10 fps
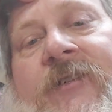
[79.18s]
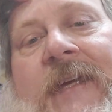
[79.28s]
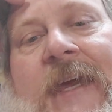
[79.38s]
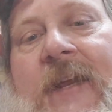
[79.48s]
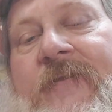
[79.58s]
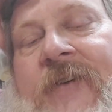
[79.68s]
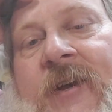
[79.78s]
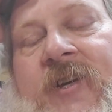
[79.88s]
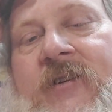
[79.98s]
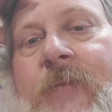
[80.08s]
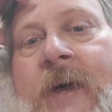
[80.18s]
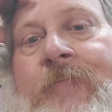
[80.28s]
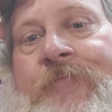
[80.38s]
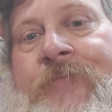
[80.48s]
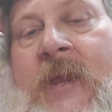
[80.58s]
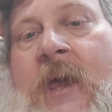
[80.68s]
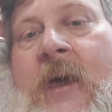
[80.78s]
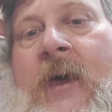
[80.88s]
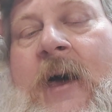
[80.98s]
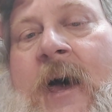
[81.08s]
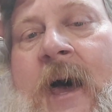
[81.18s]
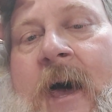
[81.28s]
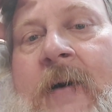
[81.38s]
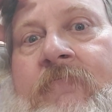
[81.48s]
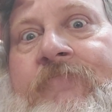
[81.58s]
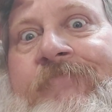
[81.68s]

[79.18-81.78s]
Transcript: to get it finished. But uh,